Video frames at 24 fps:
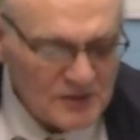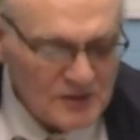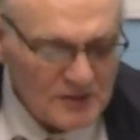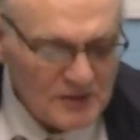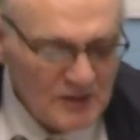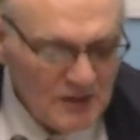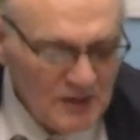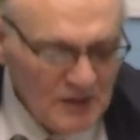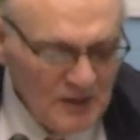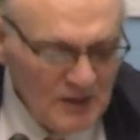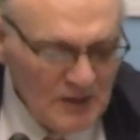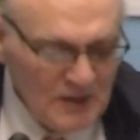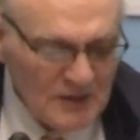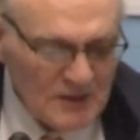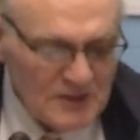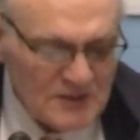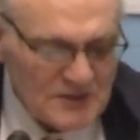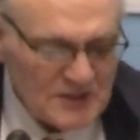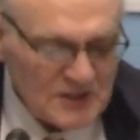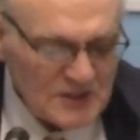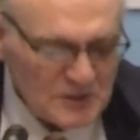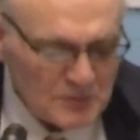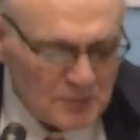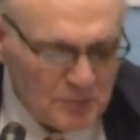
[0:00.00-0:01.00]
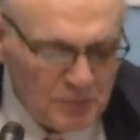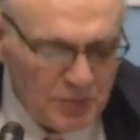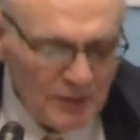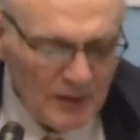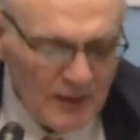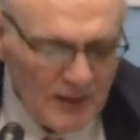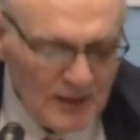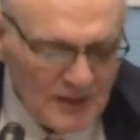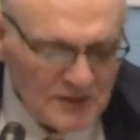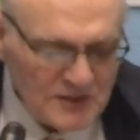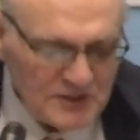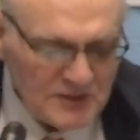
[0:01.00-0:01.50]
And it says,
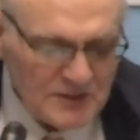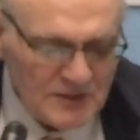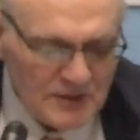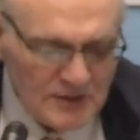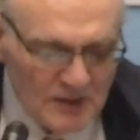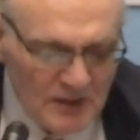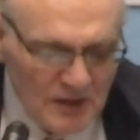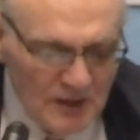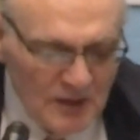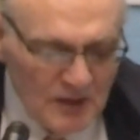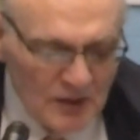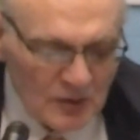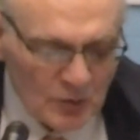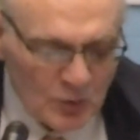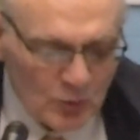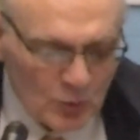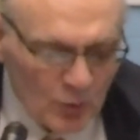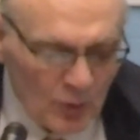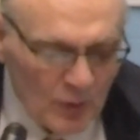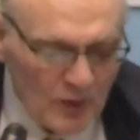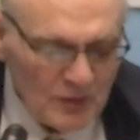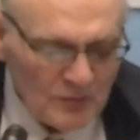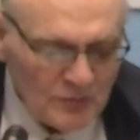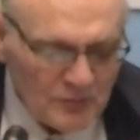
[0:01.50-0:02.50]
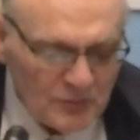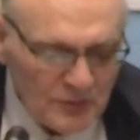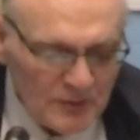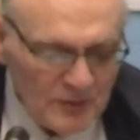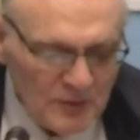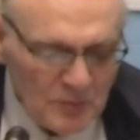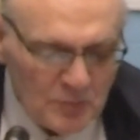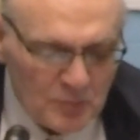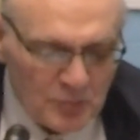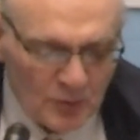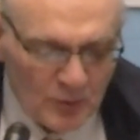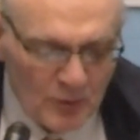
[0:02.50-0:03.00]
blessed,
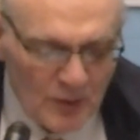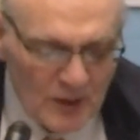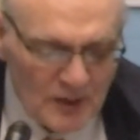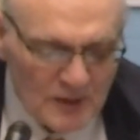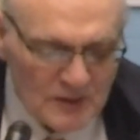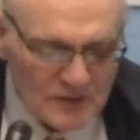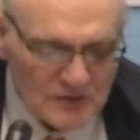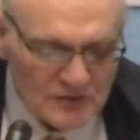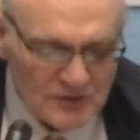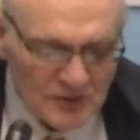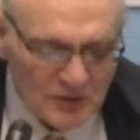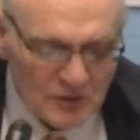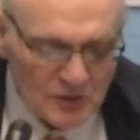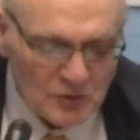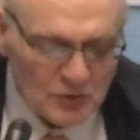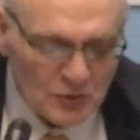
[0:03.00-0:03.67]
gratefully praised and